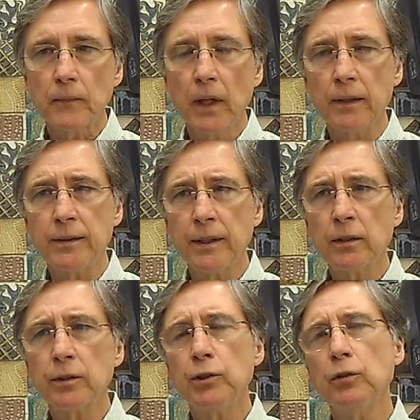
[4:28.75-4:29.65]

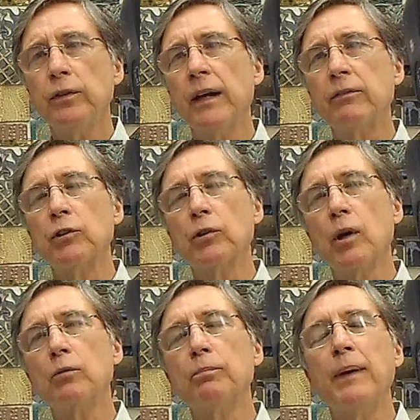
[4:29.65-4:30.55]
until you have
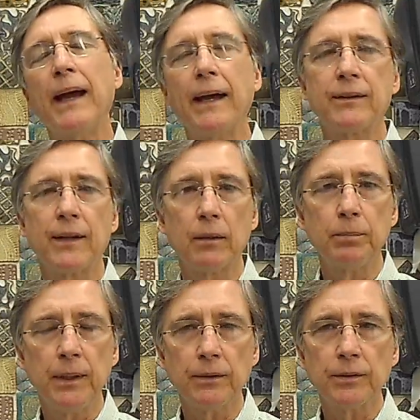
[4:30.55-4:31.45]
grown past that
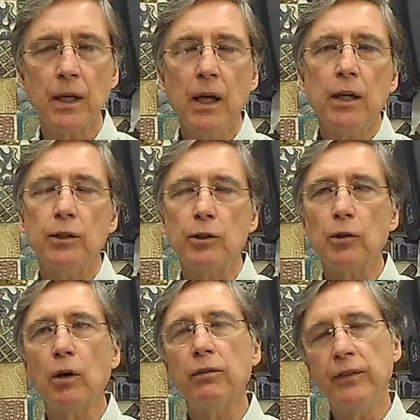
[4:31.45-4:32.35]
piece. You
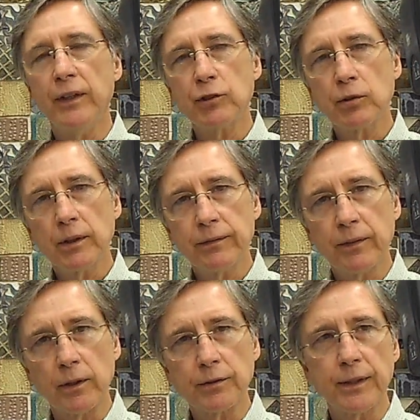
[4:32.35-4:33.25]
grow visually
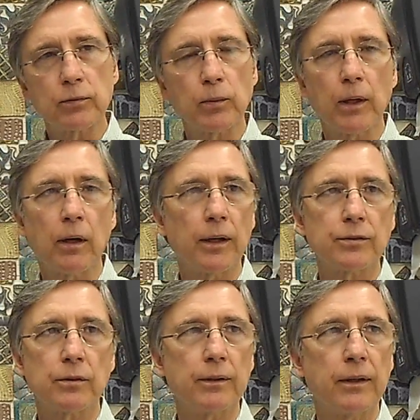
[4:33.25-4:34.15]
first. That's why
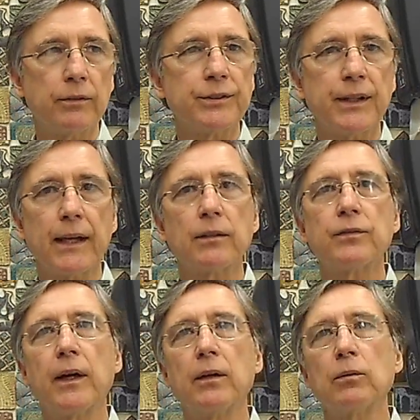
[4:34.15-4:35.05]
artists are never
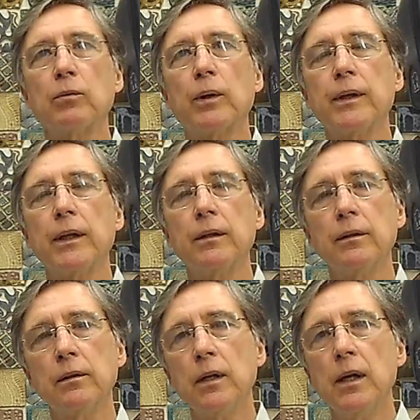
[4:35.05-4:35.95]
satisfied with what they
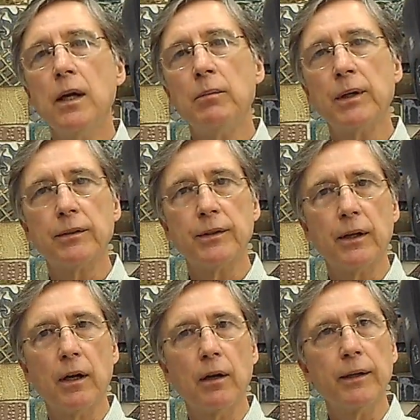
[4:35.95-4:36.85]
do, because
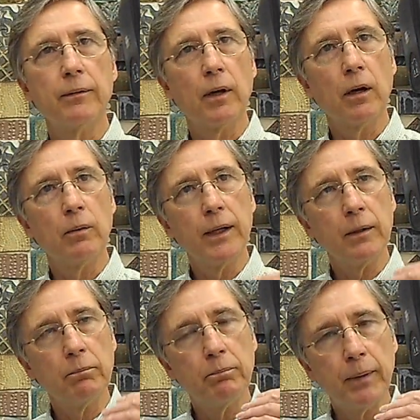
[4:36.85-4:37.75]
they're already
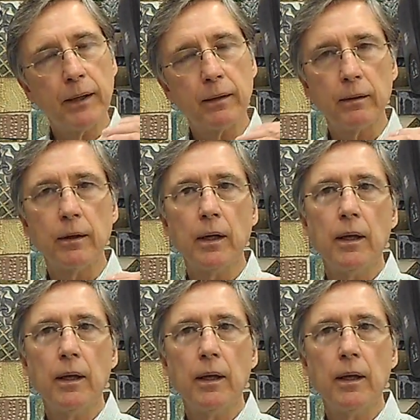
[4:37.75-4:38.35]
better